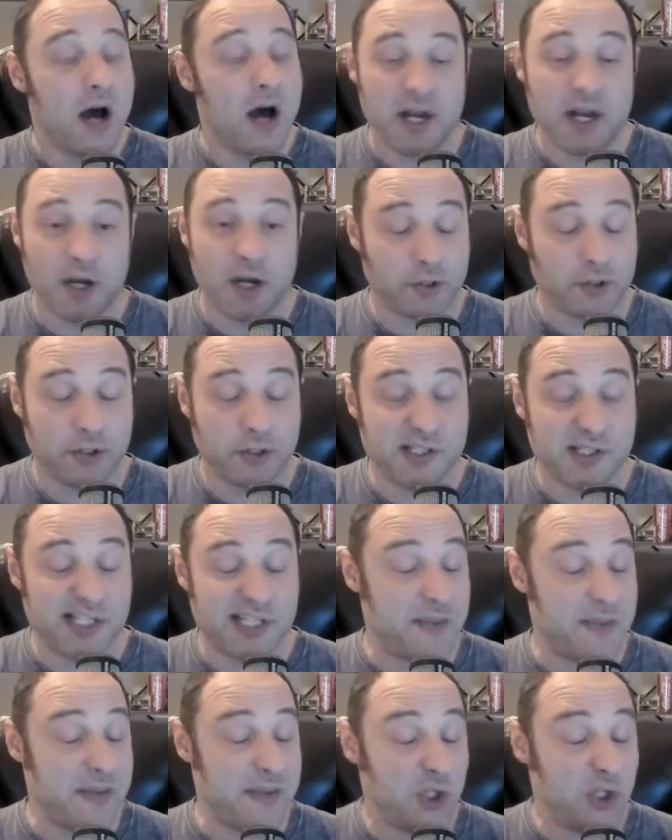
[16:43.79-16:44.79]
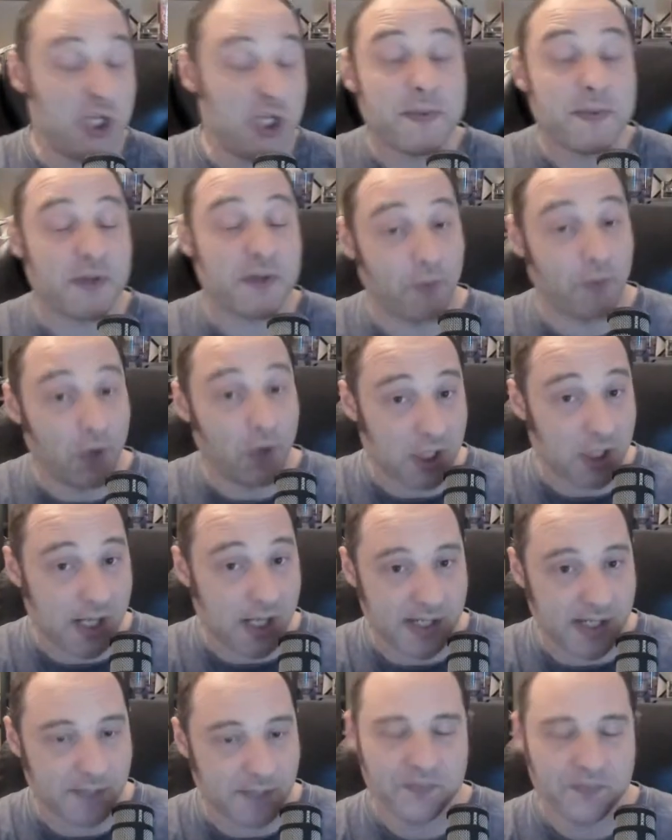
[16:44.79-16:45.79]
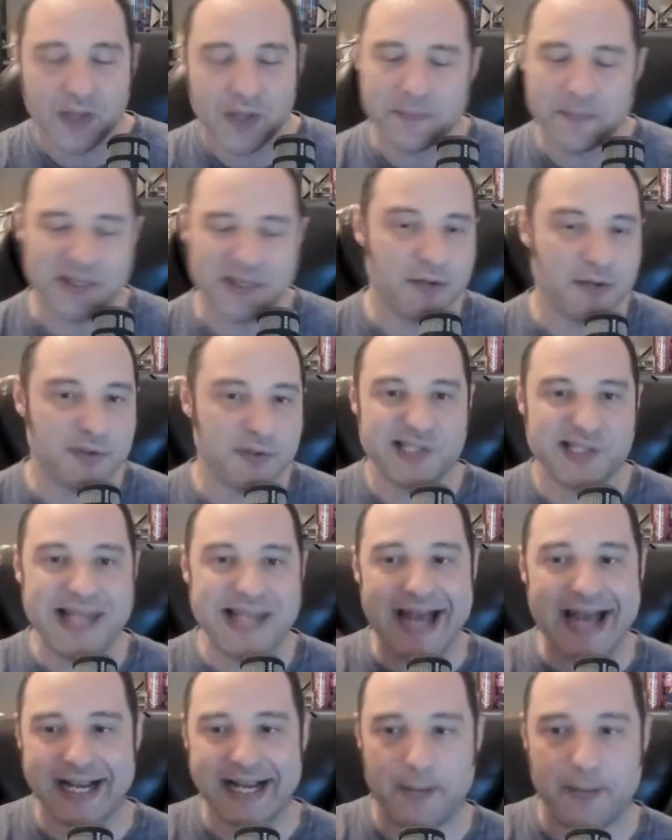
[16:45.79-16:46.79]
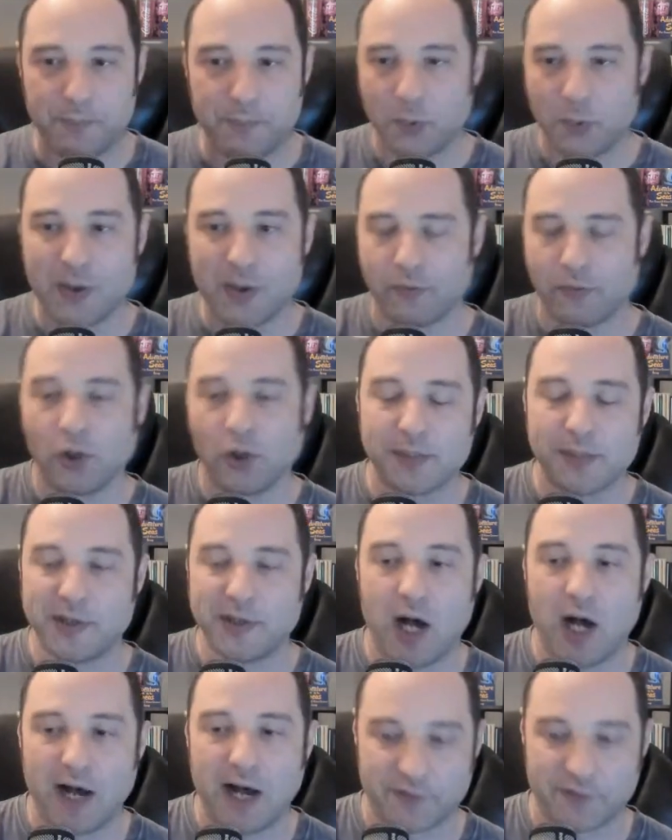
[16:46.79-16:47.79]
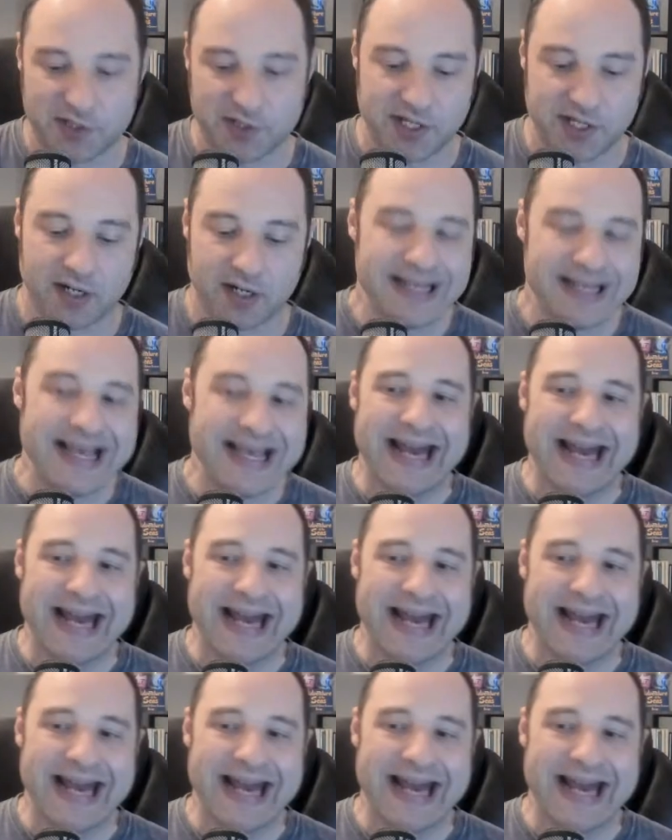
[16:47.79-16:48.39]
And other cruise lines may be cheaper than Royal Caribbean, but they don't stack up with what Royal Caribbean offers there.